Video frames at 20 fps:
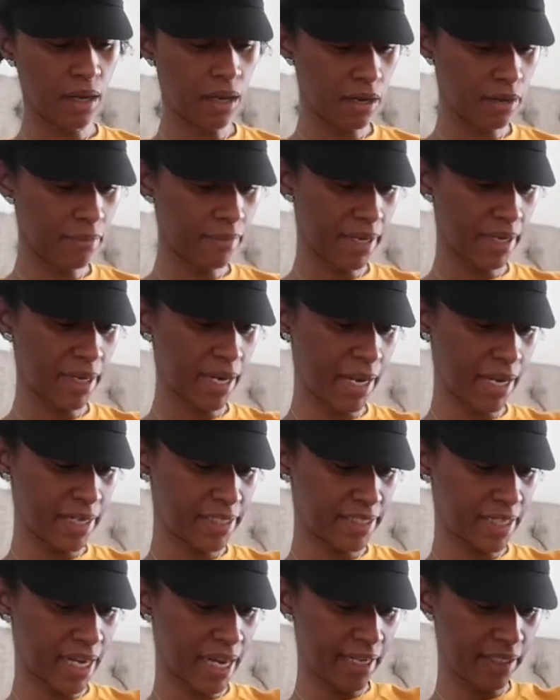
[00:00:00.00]
oh my
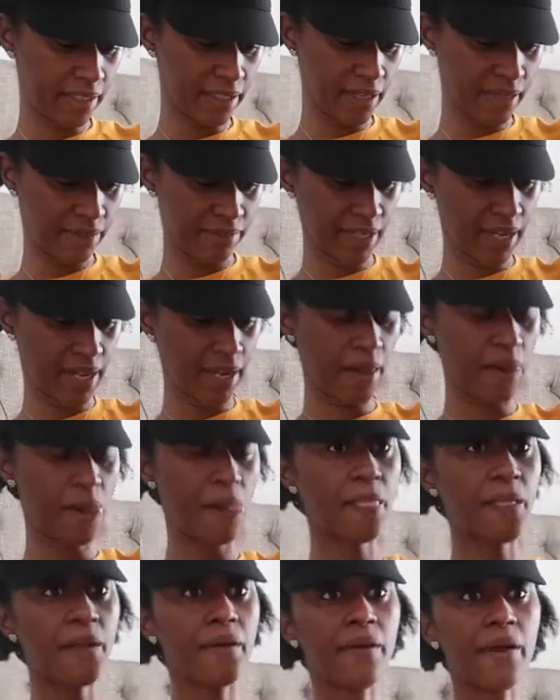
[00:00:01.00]
gosh, I love,
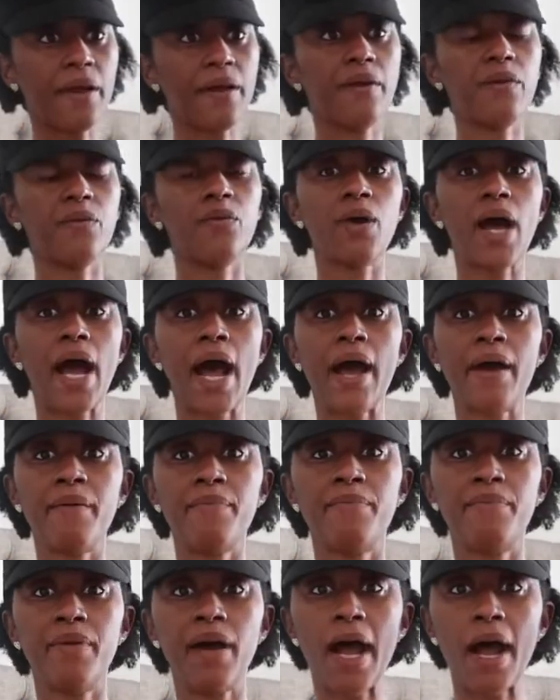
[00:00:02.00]

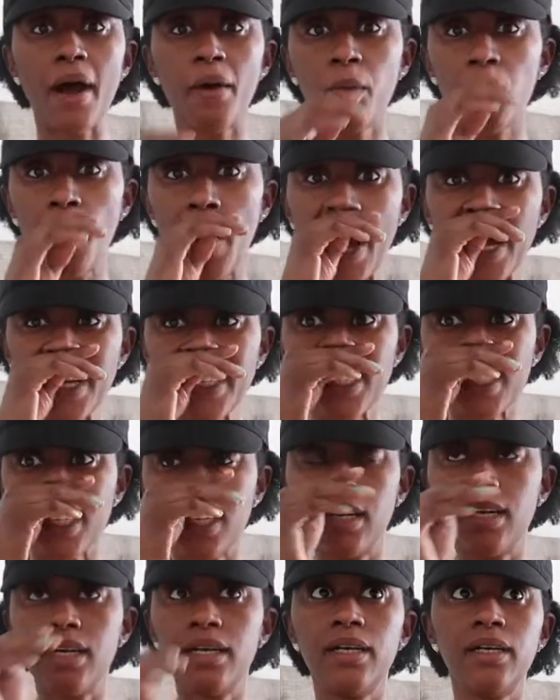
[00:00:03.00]
I, I watch
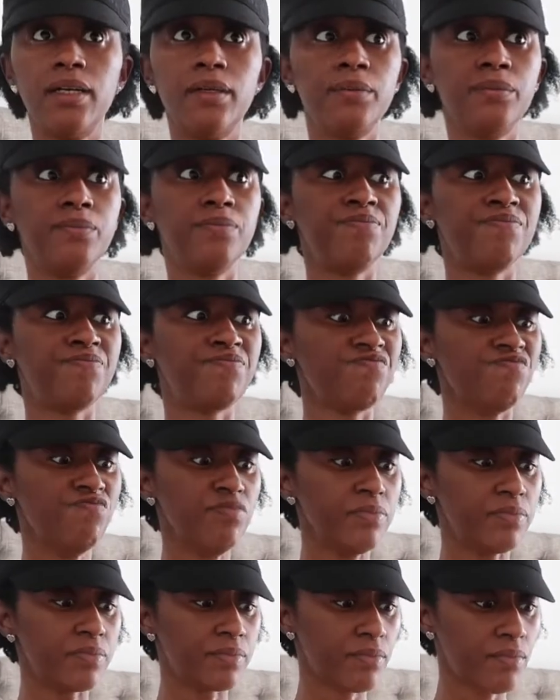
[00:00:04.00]
um,
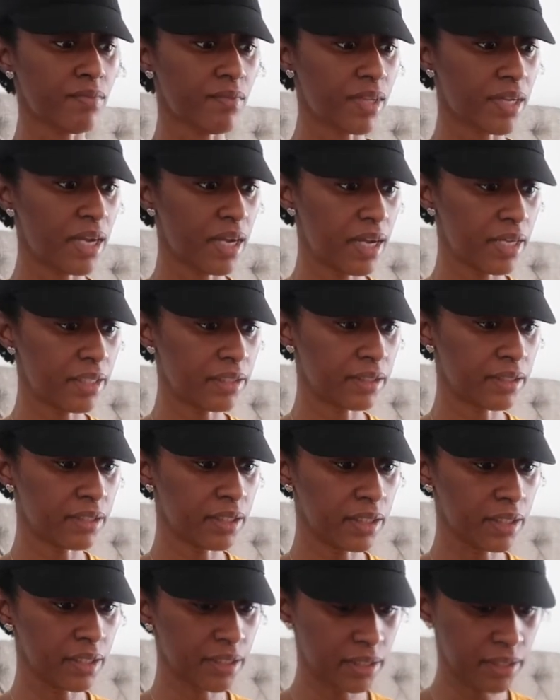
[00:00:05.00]

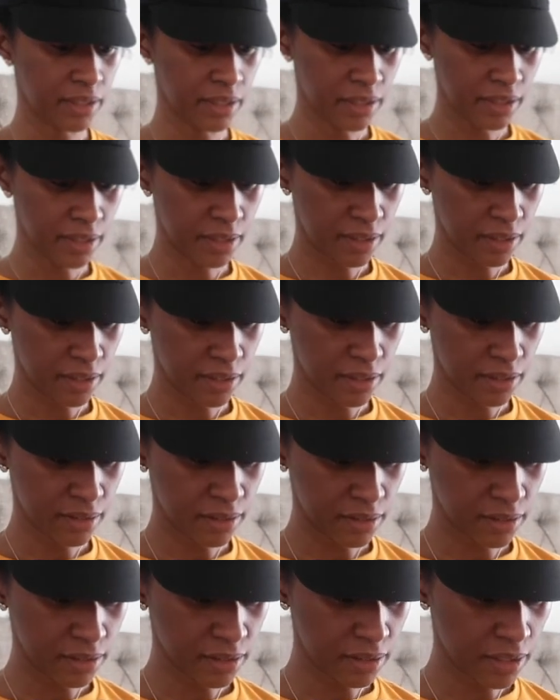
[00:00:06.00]
the
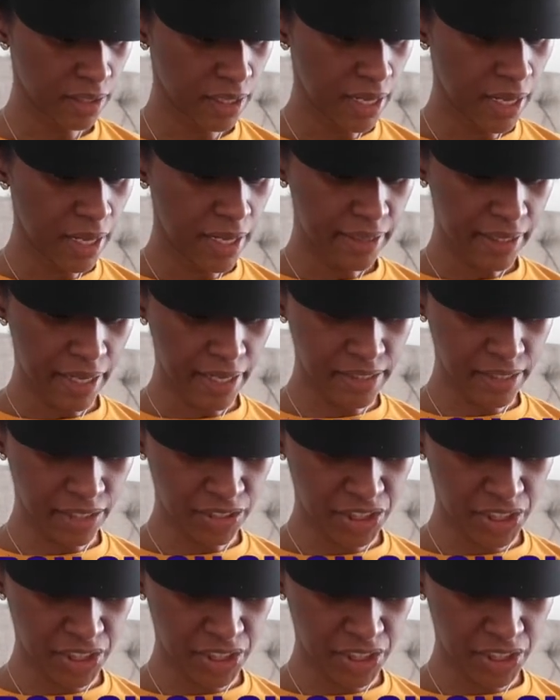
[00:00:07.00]
there's a